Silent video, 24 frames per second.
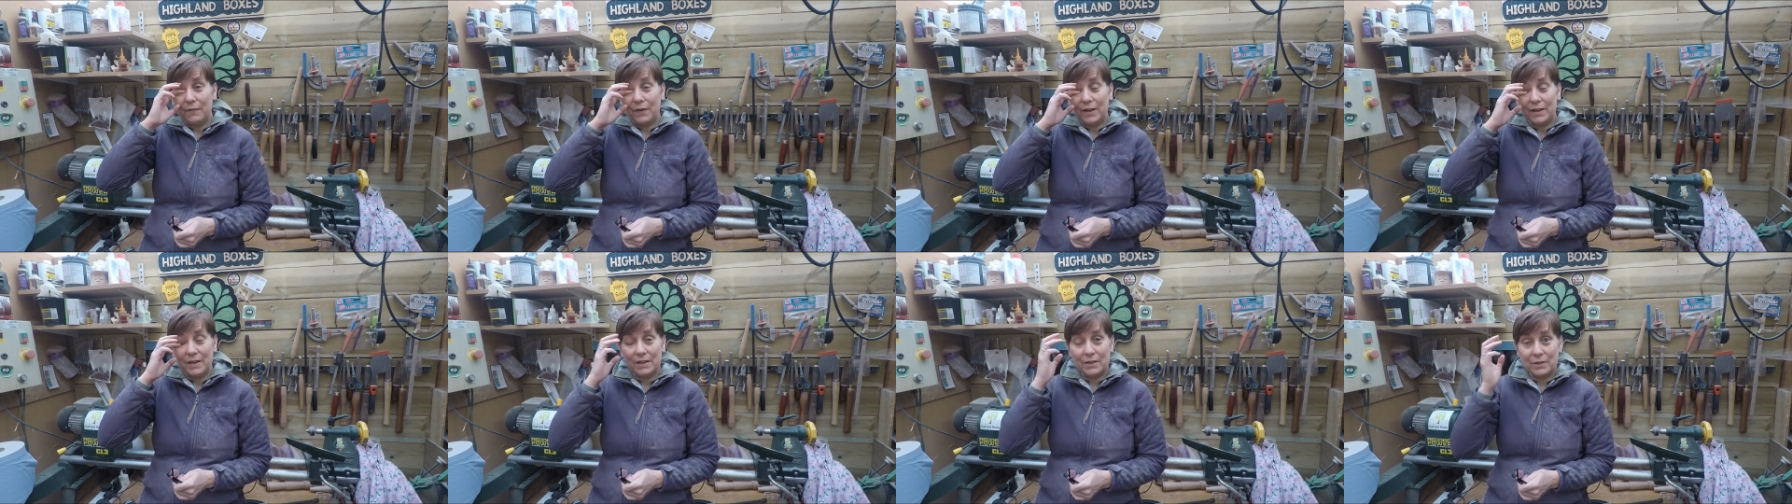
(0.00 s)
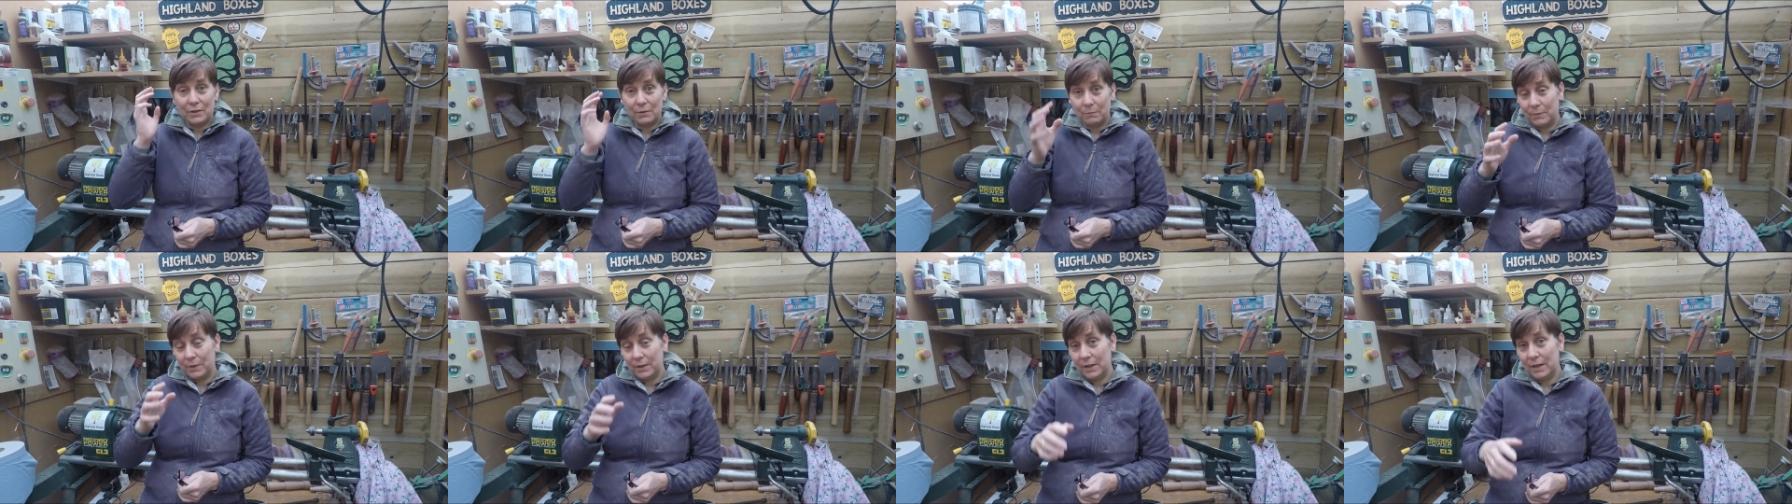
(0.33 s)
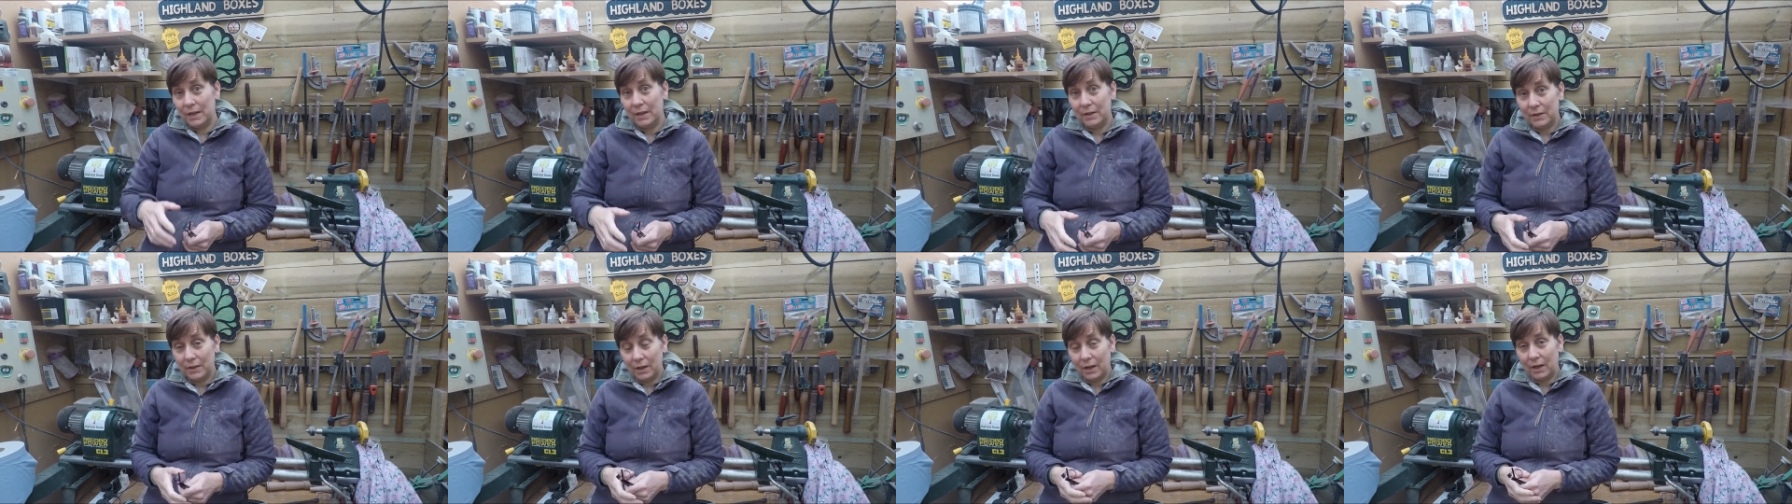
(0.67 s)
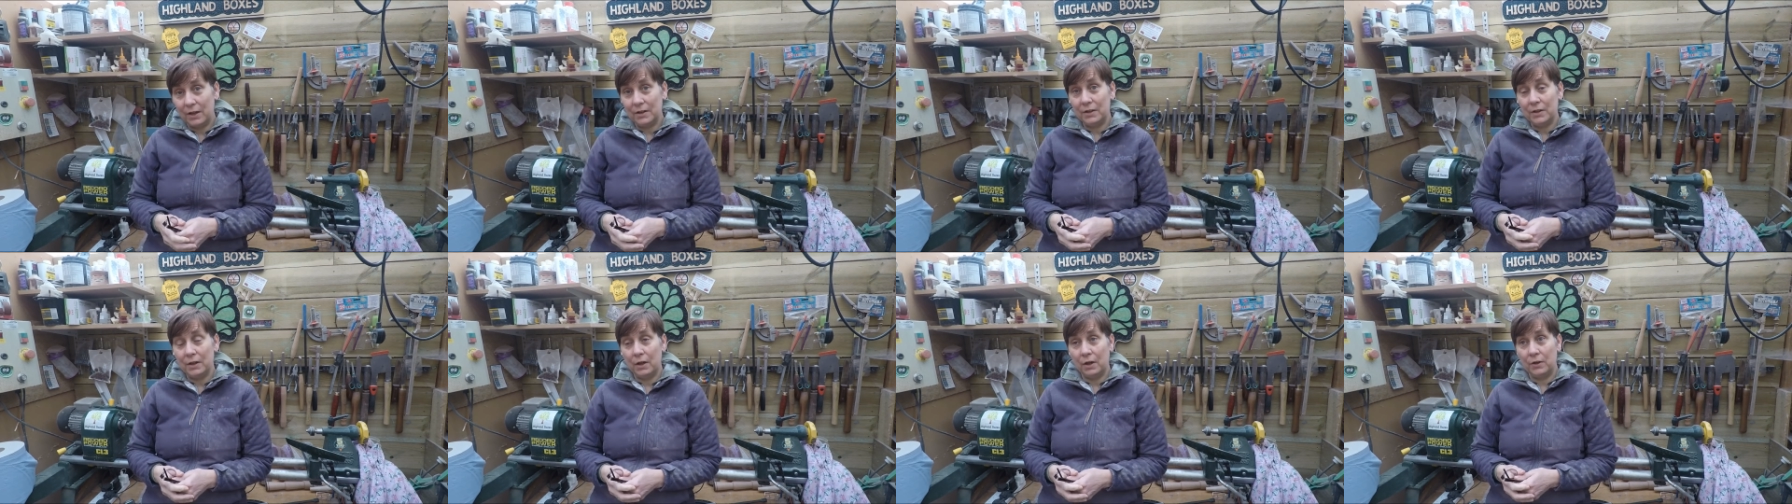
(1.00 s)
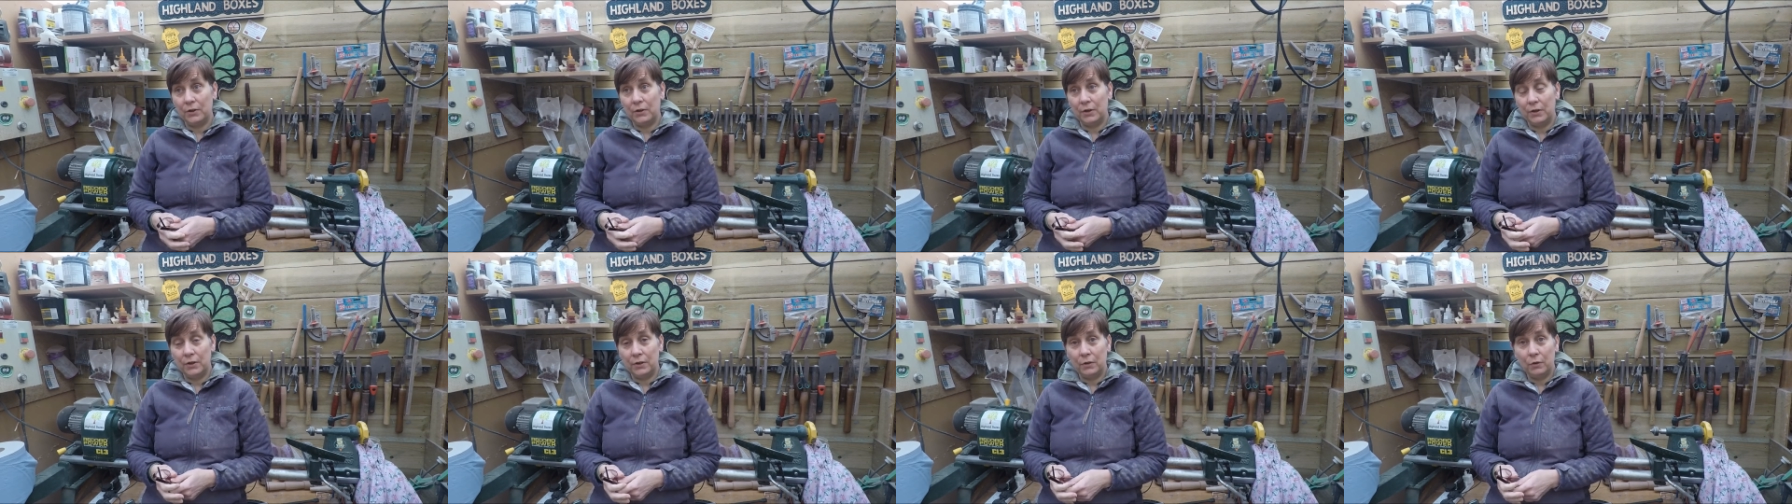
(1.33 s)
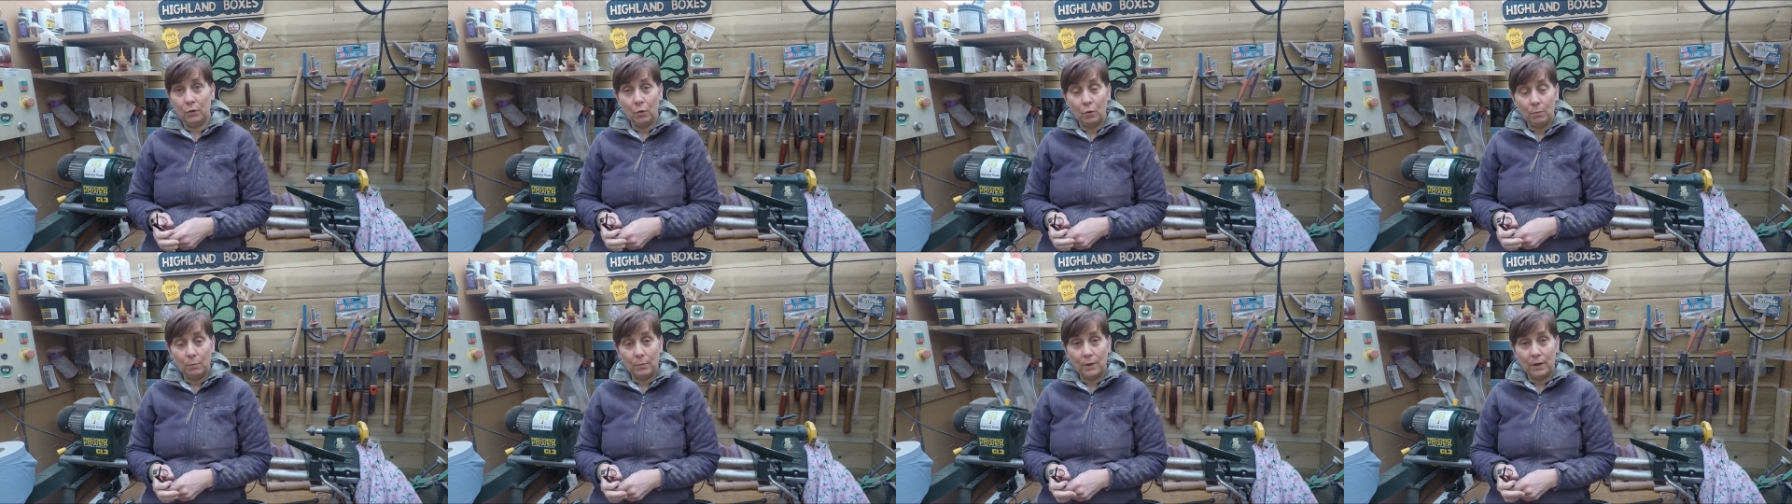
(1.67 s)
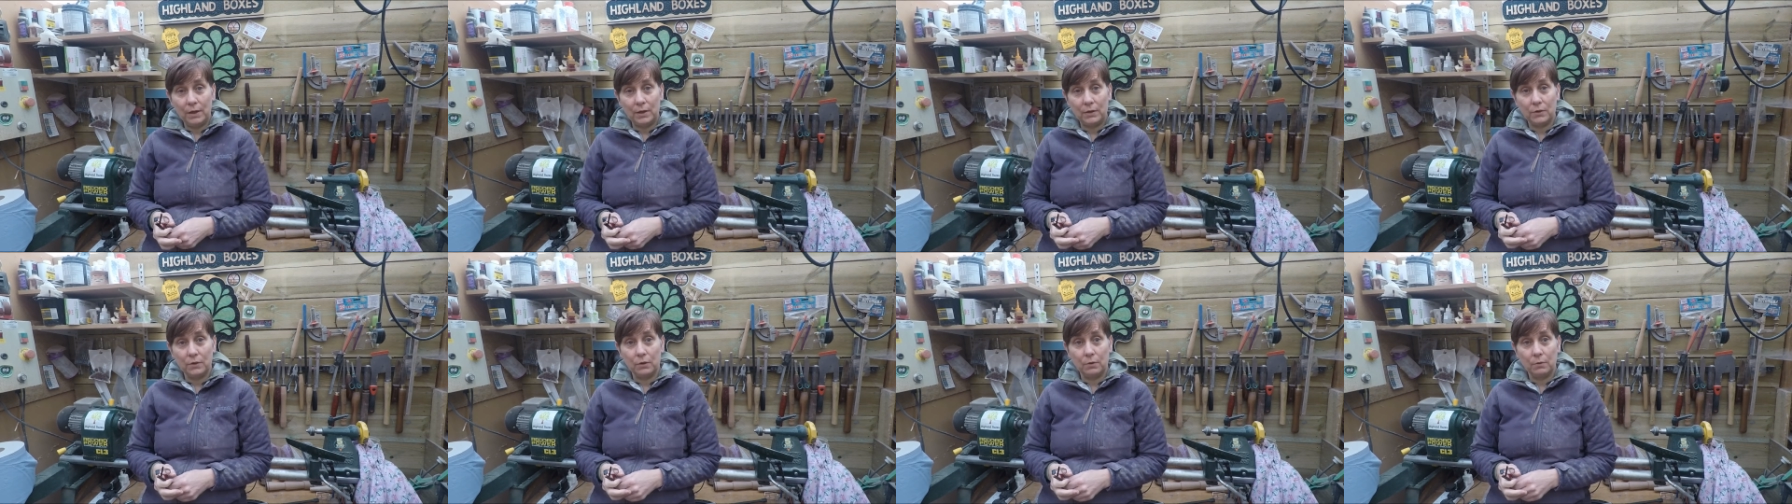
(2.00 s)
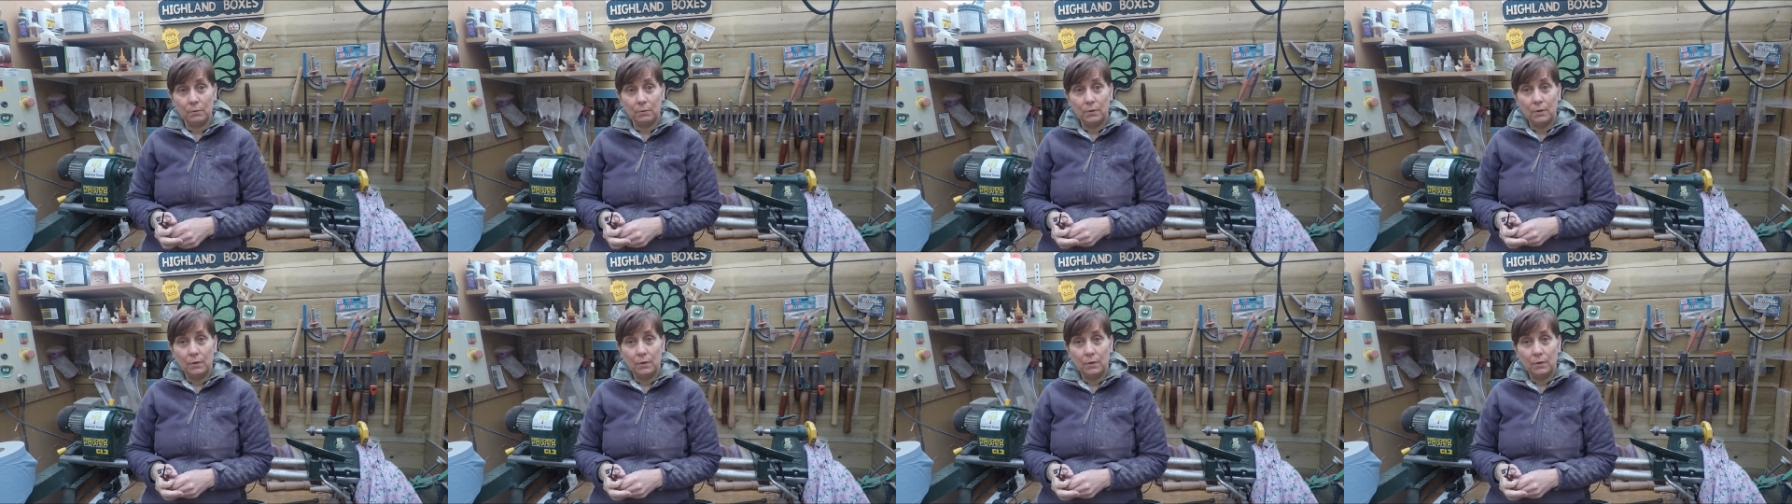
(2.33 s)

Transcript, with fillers: added something in that I didn't normally do.